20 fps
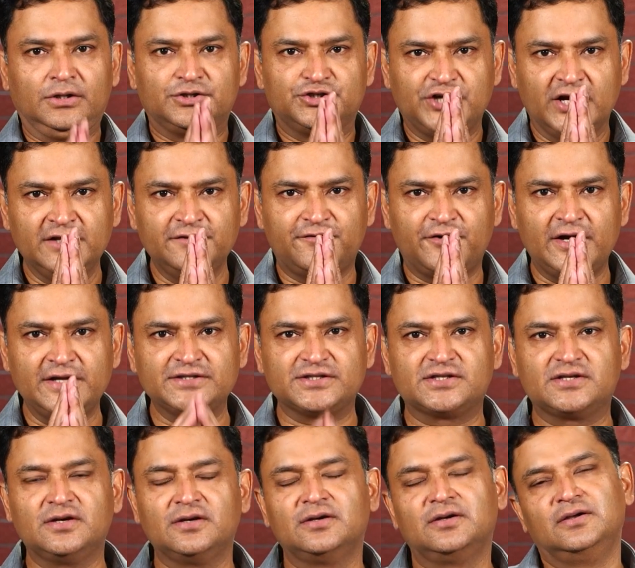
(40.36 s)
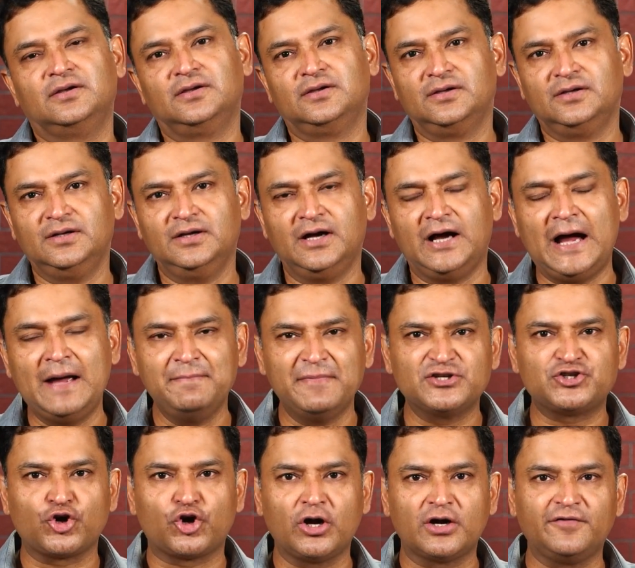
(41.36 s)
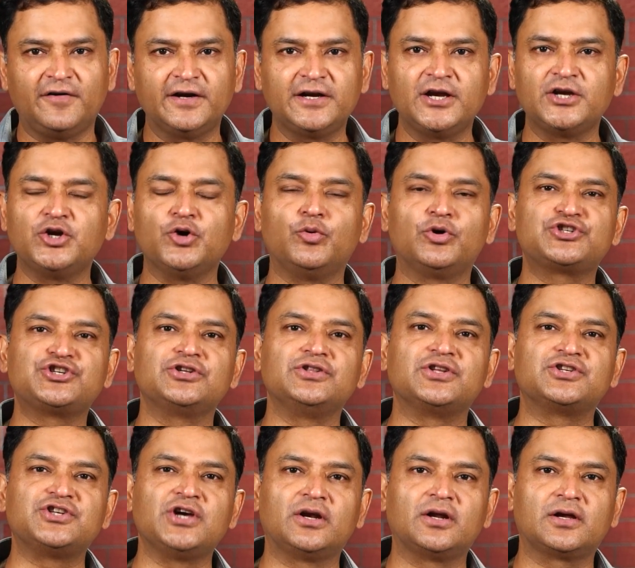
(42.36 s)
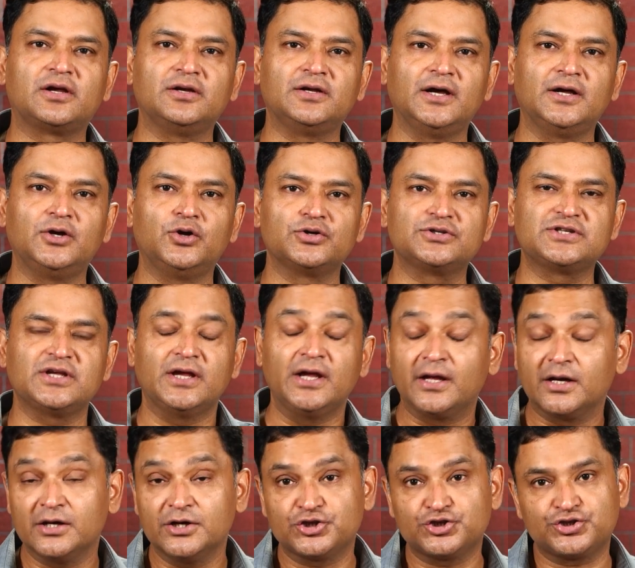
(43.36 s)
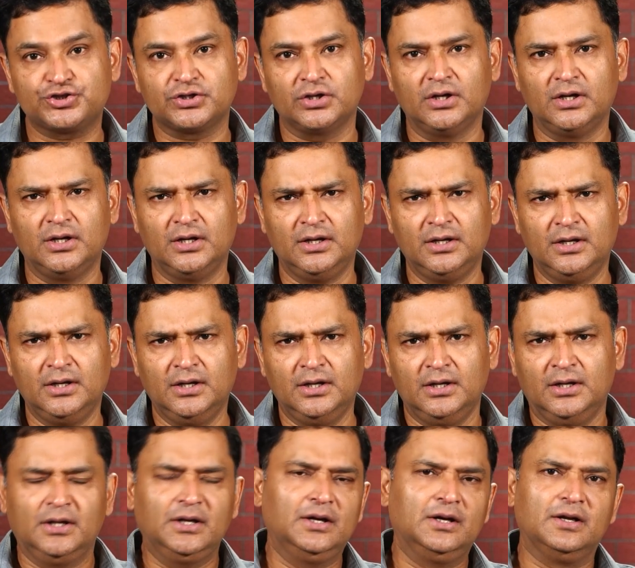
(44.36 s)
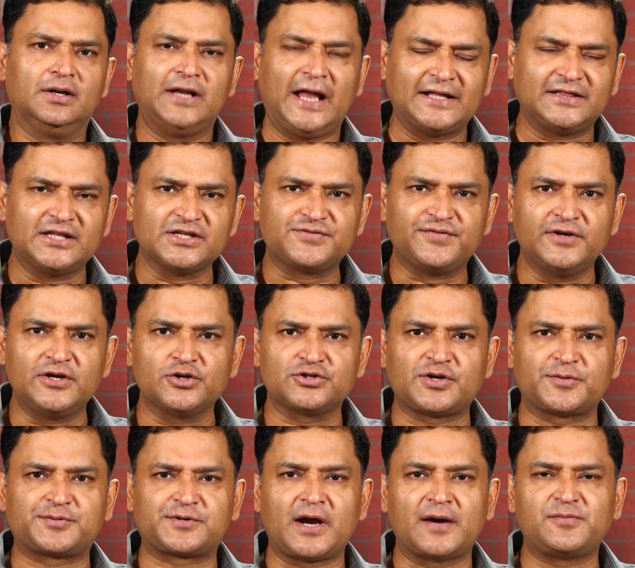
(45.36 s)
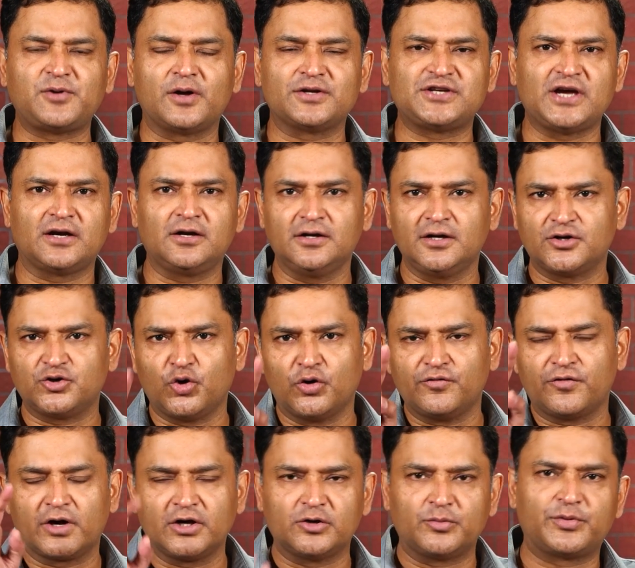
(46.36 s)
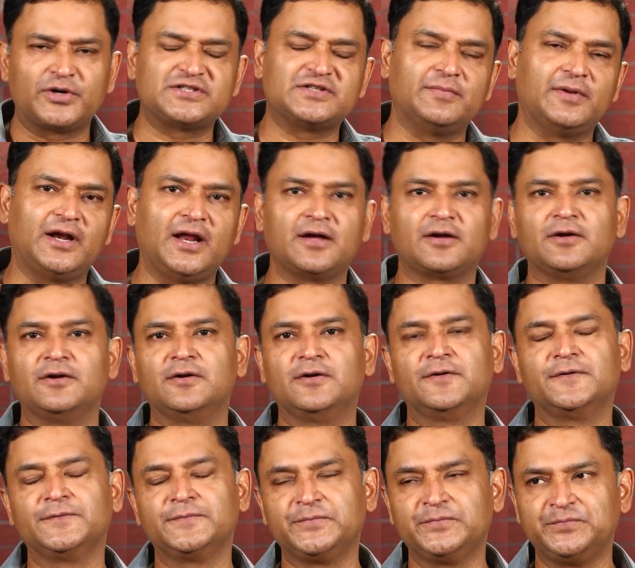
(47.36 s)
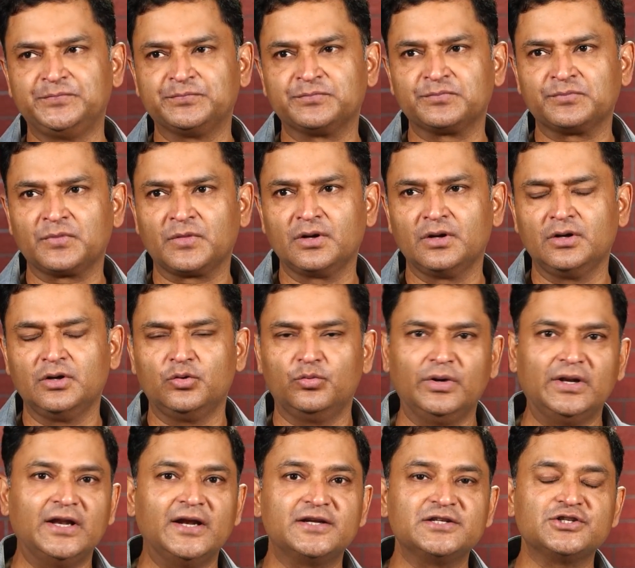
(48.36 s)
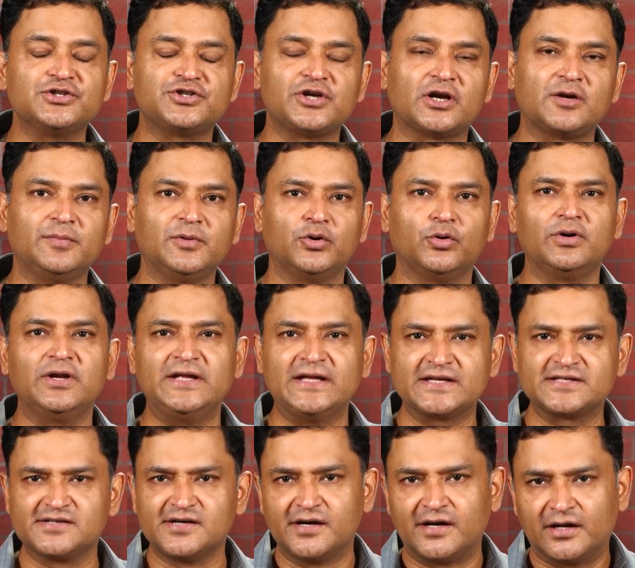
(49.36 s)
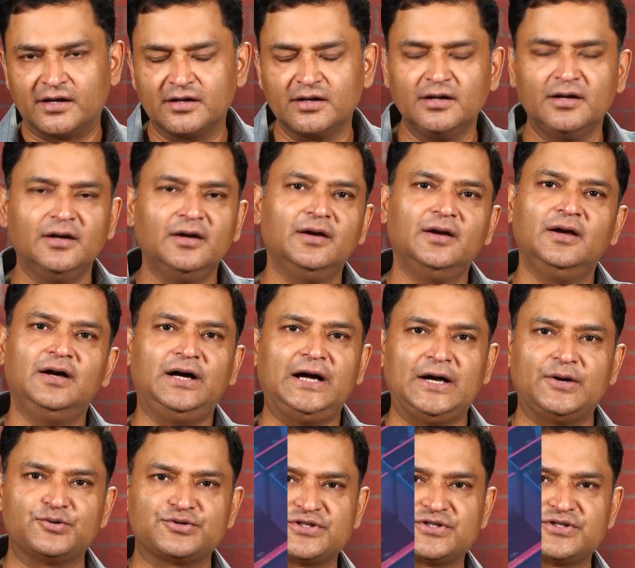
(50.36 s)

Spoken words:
Jai friends, I'm Major Gaurav Arya and you're watching the Chanakya Dialogues English. Like this video, subscribe to our channel and don't forget to press the bell icon. Well, ladies and gentlemen, only yesterday I